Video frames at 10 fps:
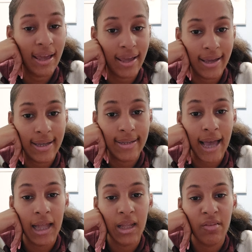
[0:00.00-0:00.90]
and
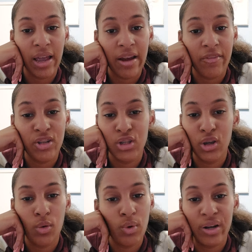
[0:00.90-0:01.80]
i love every
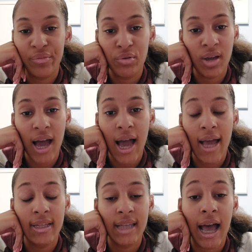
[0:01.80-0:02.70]
single one of you
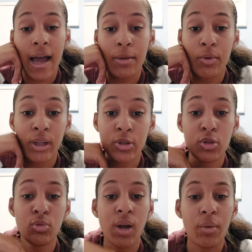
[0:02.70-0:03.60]
guys i really
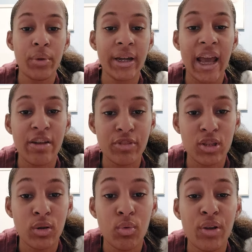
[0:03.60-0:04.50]
do i read every
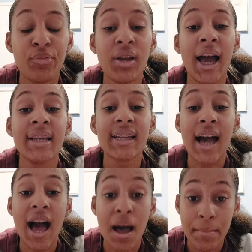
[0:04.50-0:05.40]
single one of you guys
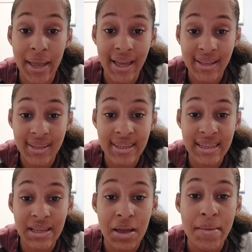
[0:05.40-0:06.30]

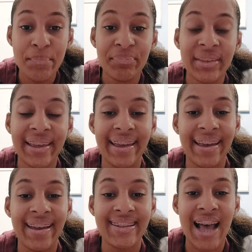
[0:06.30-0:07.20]
comments
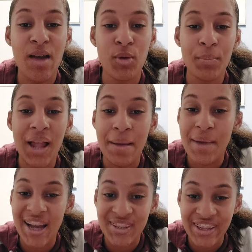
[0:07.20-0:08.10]
and I reply
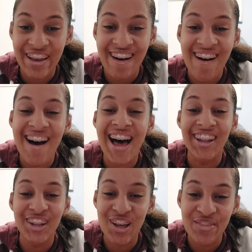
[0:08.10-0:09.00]
back to y'all. I
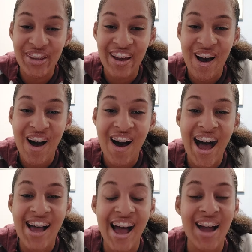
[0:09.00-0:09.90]
love y'all.
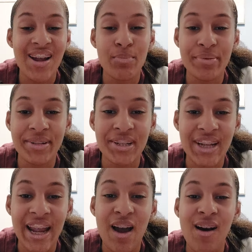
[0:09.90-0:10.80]
I, I
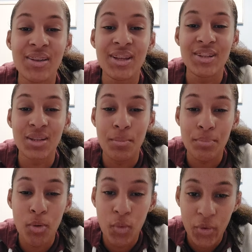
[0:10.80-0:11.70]
appreciate all the
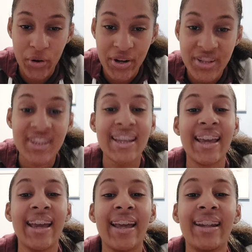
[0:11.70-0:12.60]
support
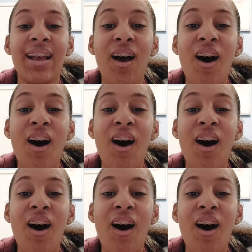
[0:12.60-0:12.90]
and